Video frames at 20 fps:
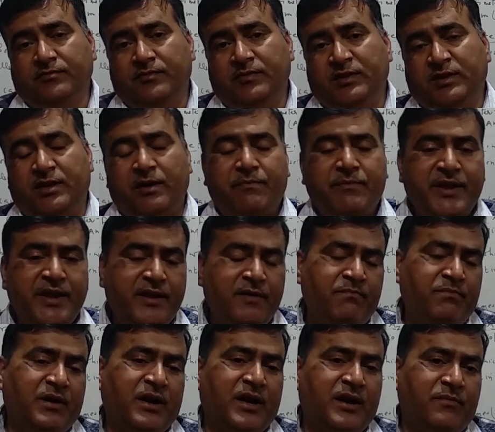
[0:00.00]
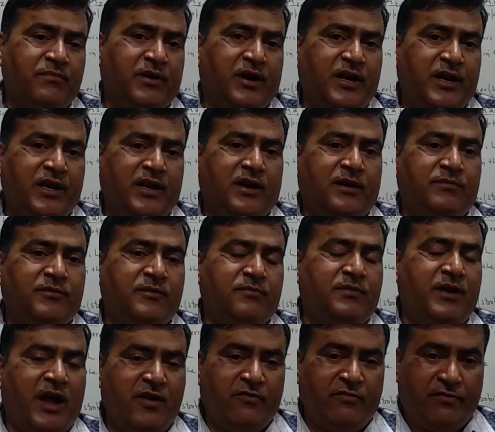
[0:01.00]
The main plant body of the
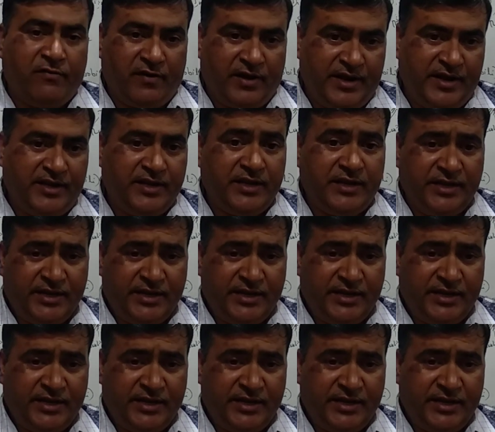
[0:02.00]
bryophyte